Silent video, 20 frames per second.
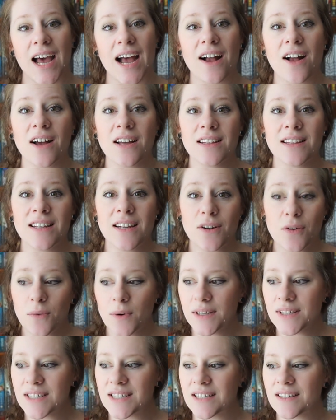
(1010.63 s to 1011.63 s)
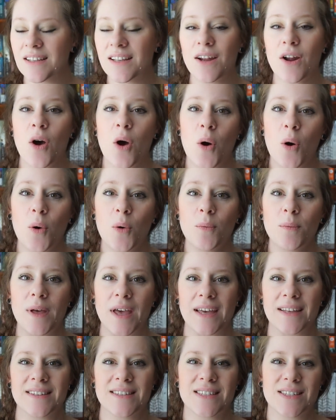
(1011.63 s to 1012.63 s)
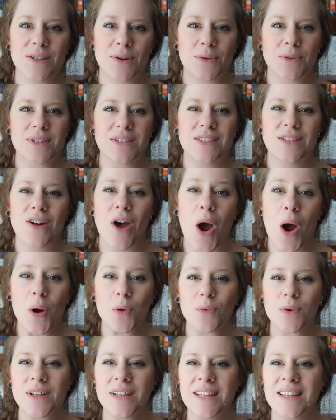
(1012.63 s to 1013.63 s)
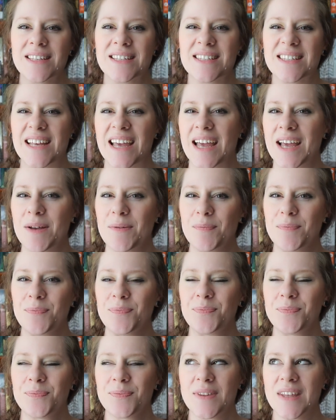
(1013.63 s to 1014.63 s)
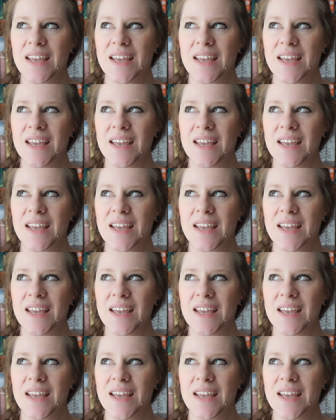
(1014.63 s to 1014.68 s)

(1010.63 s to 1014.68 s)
I got a little one still at home, and so it's not really the same